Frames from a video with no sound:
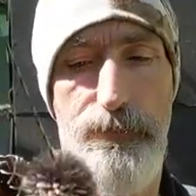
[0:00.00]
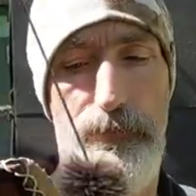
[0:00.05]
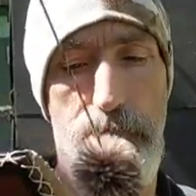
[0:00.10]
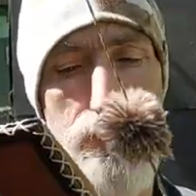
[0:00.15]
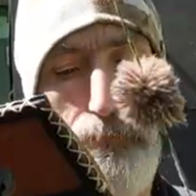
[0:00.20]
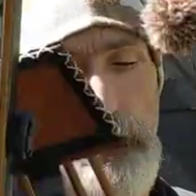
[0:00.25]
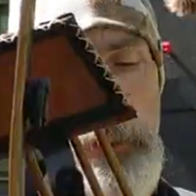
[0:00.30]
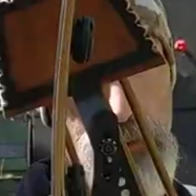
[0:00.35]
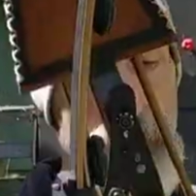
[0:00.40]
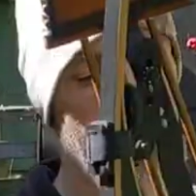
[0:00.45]

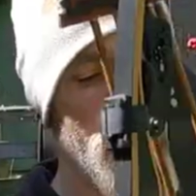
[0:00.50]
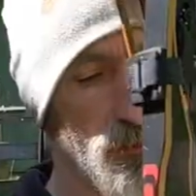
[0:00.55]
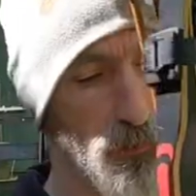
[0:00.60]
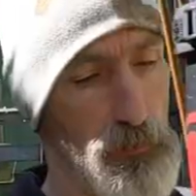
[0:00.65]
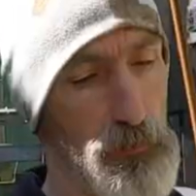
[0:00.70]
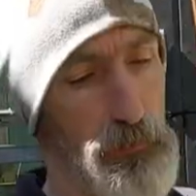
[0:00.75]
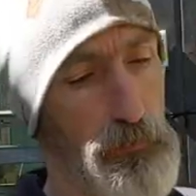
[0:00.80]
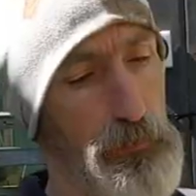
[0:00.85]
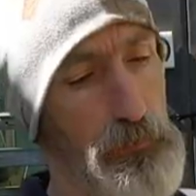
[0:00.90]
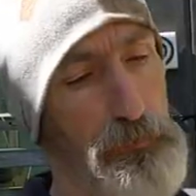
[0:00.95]
for me,
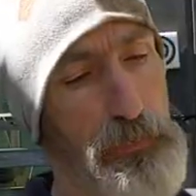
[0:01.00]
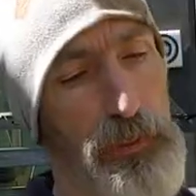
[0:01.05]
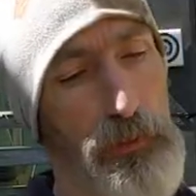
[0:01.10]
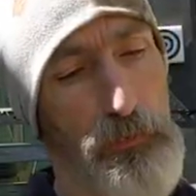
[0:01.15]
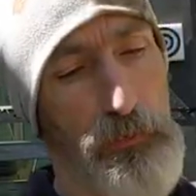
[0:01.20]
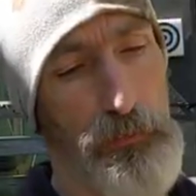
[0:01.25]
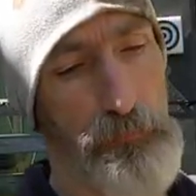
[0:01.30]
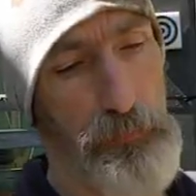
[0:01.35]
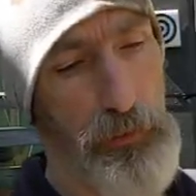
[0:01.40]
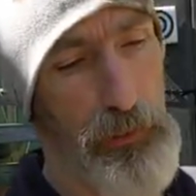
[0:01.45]
so bear
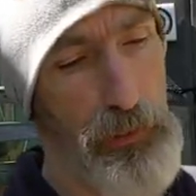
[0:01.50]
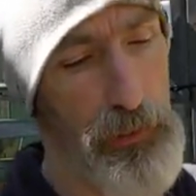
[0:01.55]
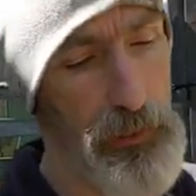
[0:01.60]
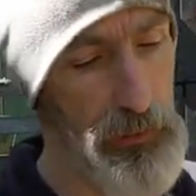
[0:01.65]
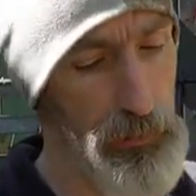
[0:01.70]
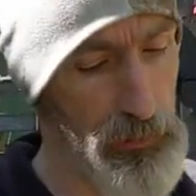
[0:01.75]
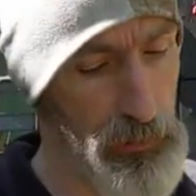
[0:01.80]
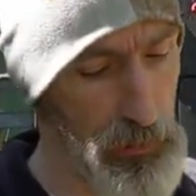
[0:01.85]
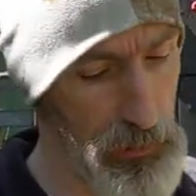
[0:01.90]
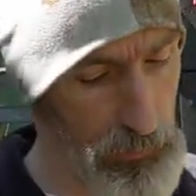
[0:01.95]
with me.
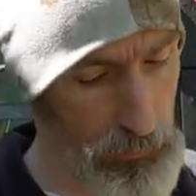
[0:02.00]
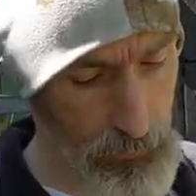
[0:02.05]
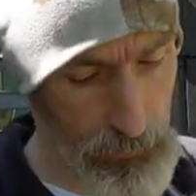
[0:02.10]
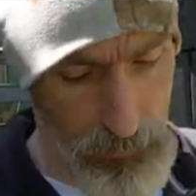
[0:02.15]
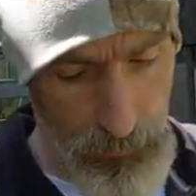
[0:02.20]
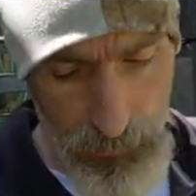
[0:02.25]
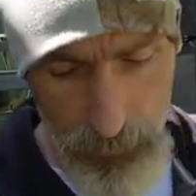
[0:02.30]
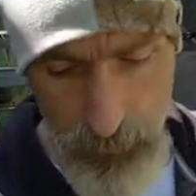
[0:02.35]
And again,